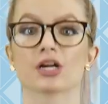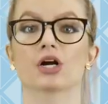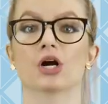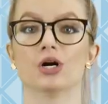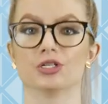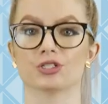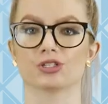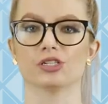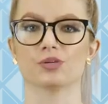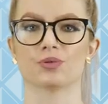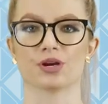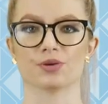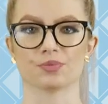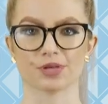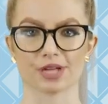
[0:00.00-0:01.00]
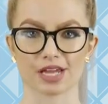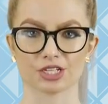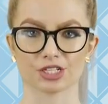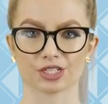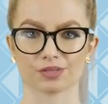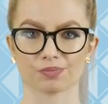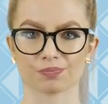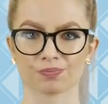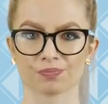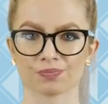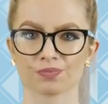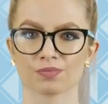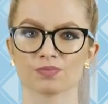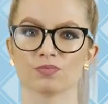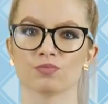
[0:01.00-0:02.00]
Cultural appropriation.
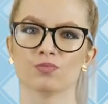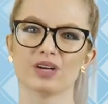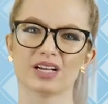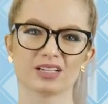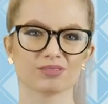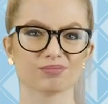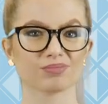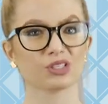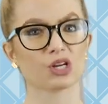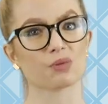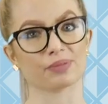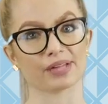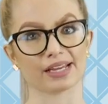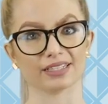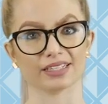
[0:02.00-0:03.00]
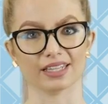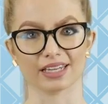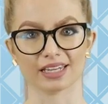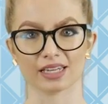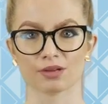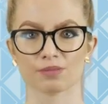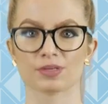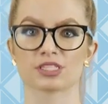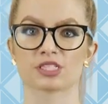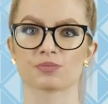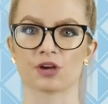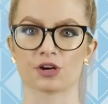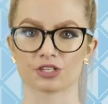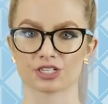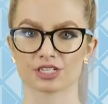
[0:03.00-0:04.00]
Well, not blatantly, but
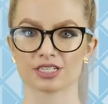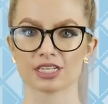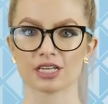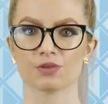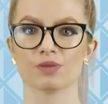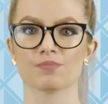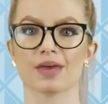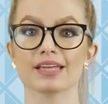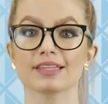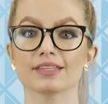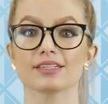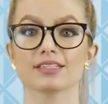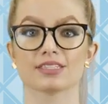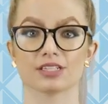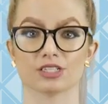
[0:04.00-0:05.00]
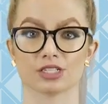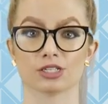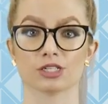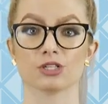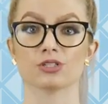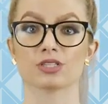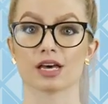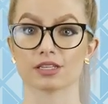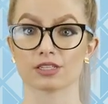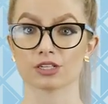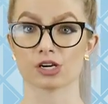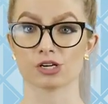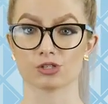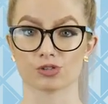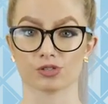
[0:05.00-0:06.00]
subconsciously we make the decision to use other
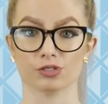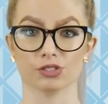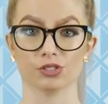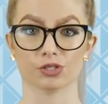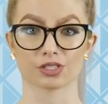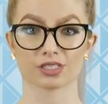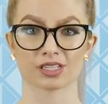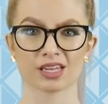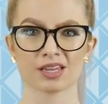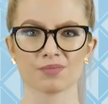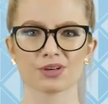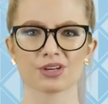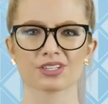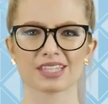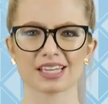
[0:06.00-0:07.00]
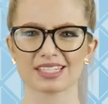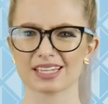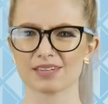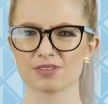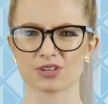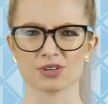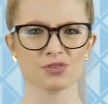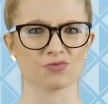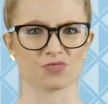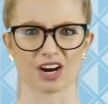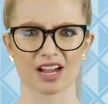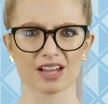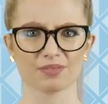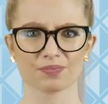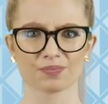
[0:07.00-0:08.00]
cultural looks because they seem cool,
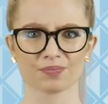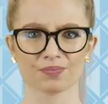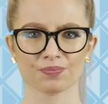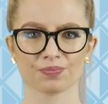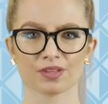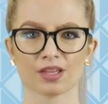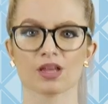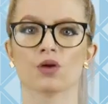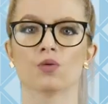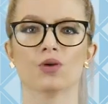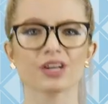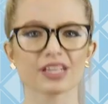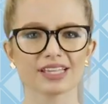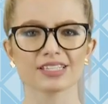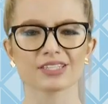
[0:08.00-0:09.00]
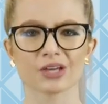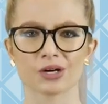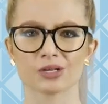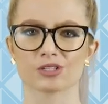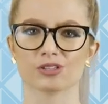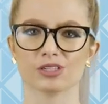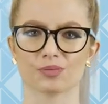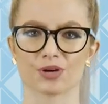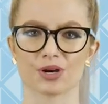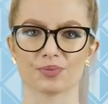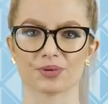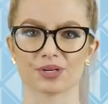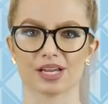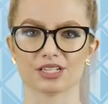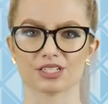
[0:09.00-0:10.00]
right? What is cultural
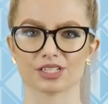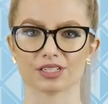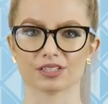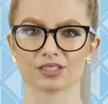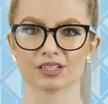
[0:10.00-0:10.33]
appropriation?